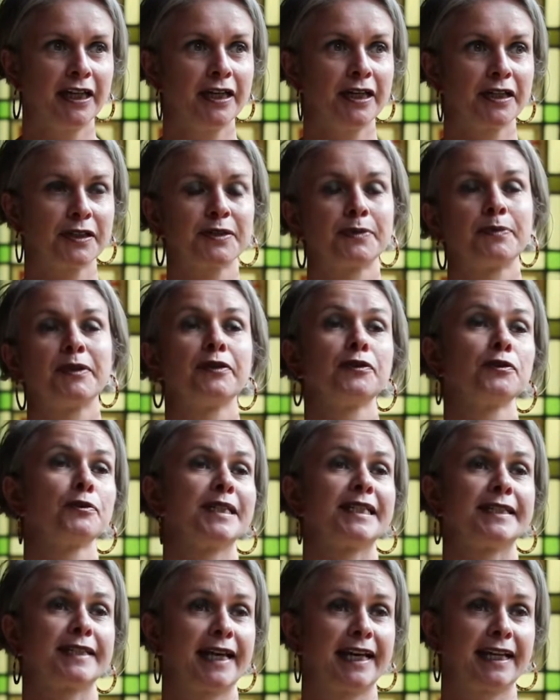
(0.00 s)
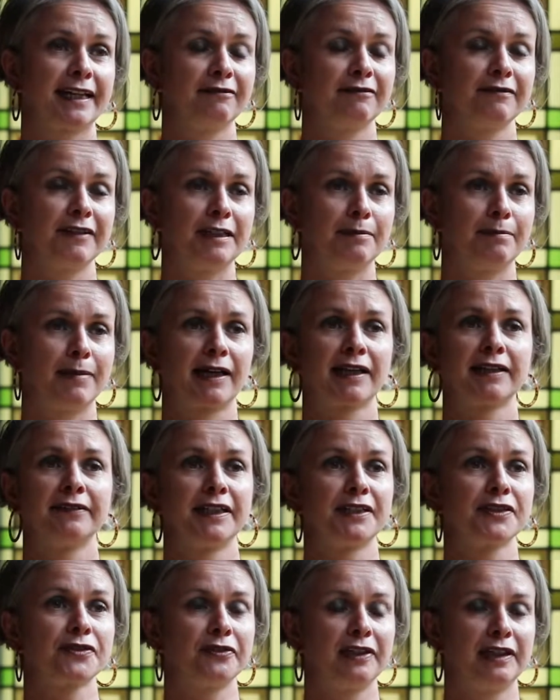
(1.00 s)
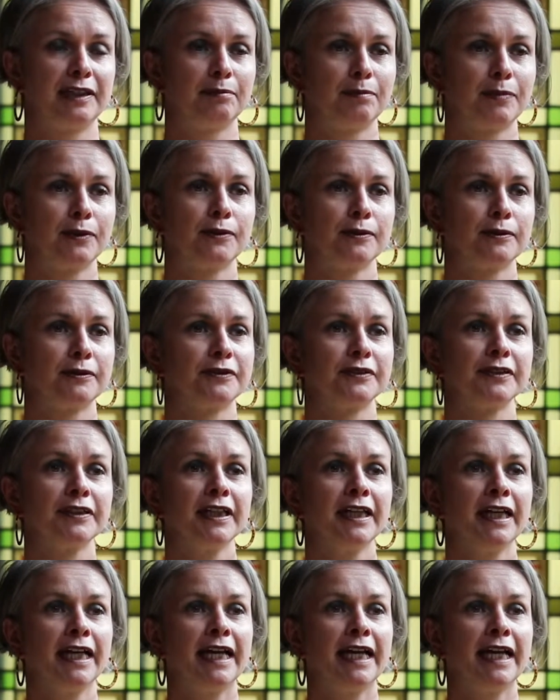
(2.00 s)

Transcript: because we're always taking feedback and that's really important.